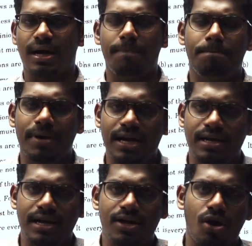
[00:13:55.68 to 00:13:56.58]

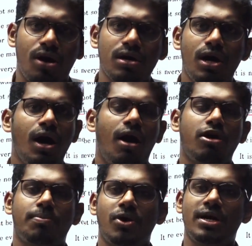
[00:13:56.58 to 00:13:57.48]
completely wrong,
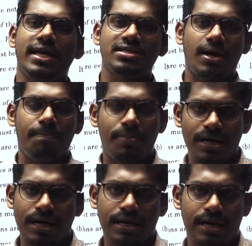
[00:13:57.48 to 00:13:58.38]
our polity is
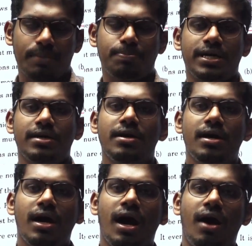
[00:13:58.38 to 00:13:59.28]
completely corrupted,
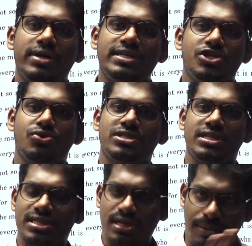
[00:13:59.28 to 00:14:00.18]
our
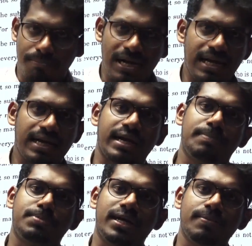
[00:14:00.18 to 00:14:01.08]
institutions are completely
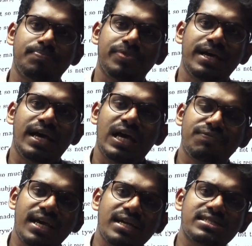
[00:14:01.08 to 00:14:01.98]
corrupted.
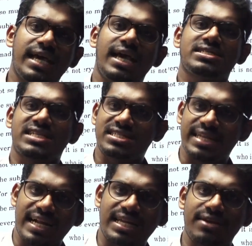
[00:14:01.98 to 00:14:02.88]
If they are saying such
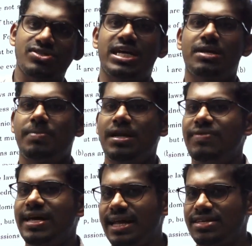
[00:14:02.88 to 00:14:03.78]
negative statement,
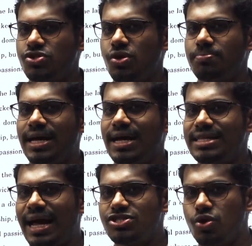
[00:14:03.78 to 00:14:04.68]
we can assume that that